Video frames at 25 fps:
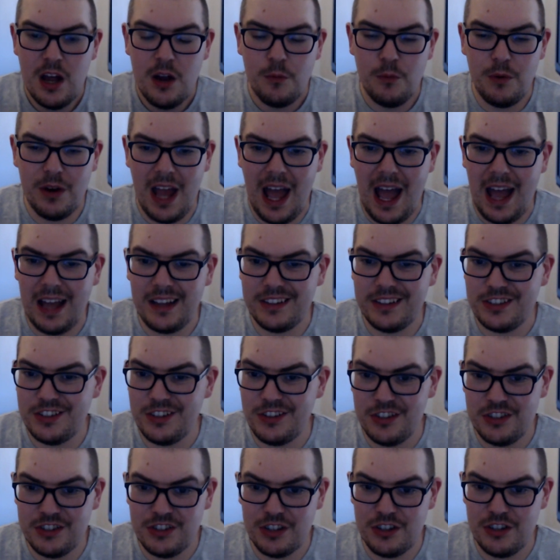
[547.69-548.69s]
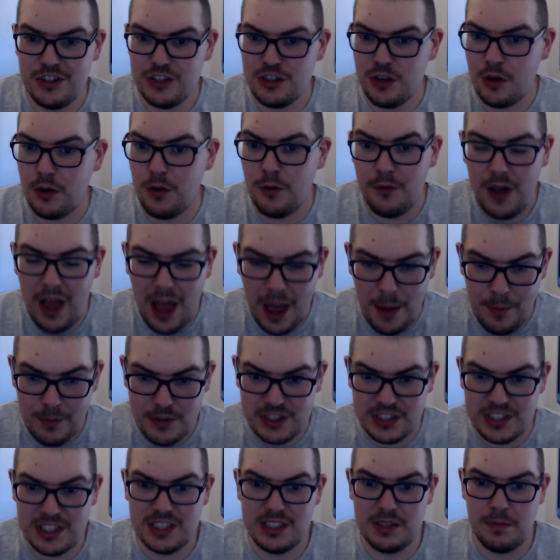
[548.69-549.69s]
reacted to the sudden shock of
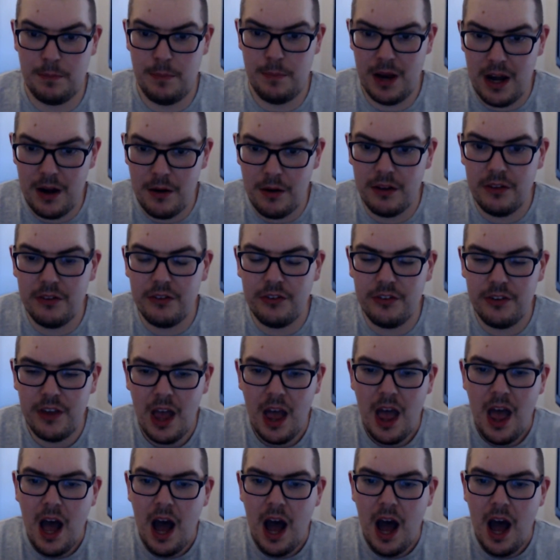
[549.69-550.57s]
Emma's disappearance.